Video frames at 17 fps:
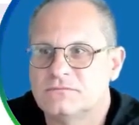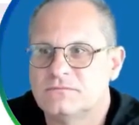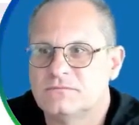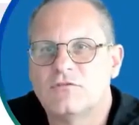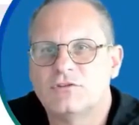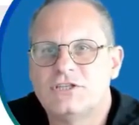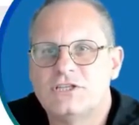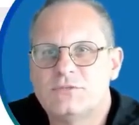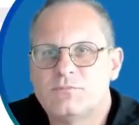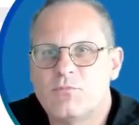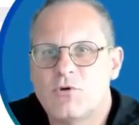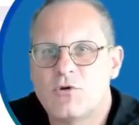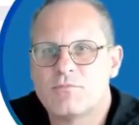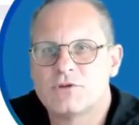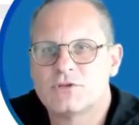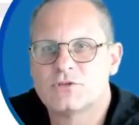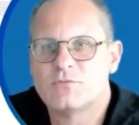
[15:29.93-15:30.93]
For this
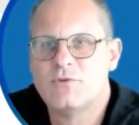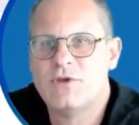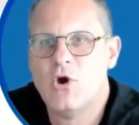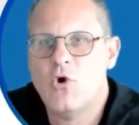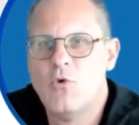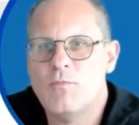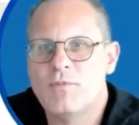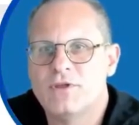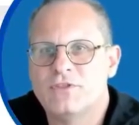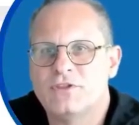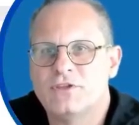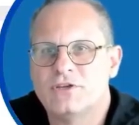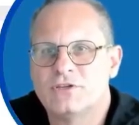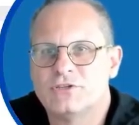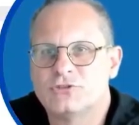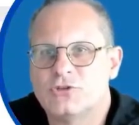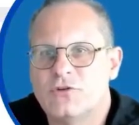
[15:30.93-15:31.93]
purpose, we open
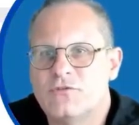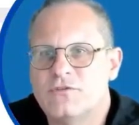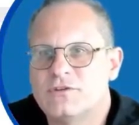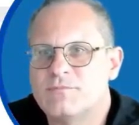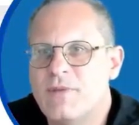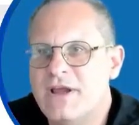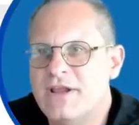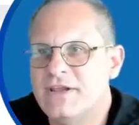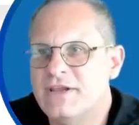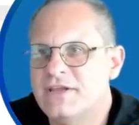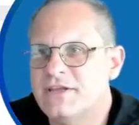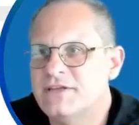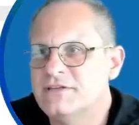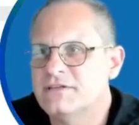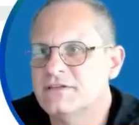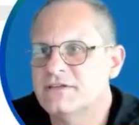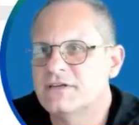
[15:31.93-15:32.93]
the service
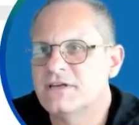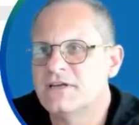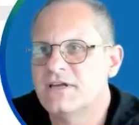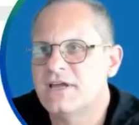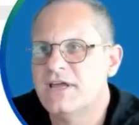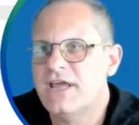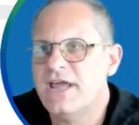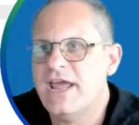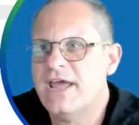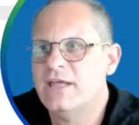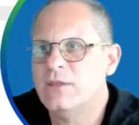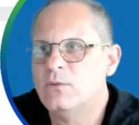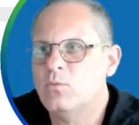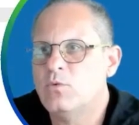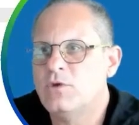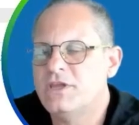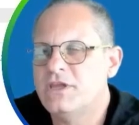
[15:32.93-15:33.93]
binding
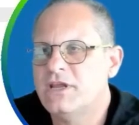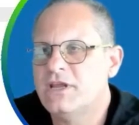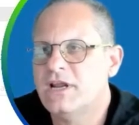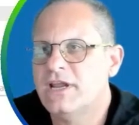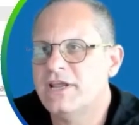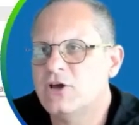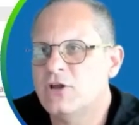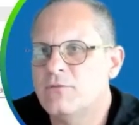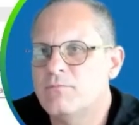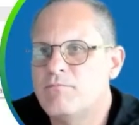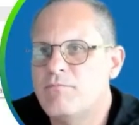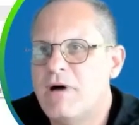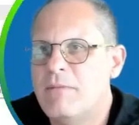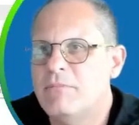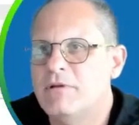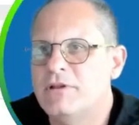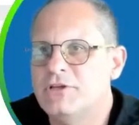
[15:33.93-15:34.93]
and we click on
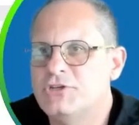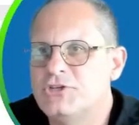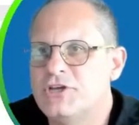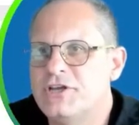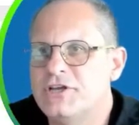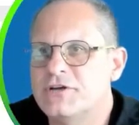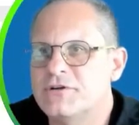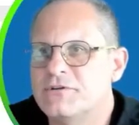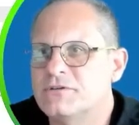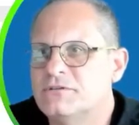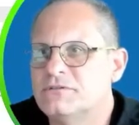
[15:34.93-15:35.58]
Publish here.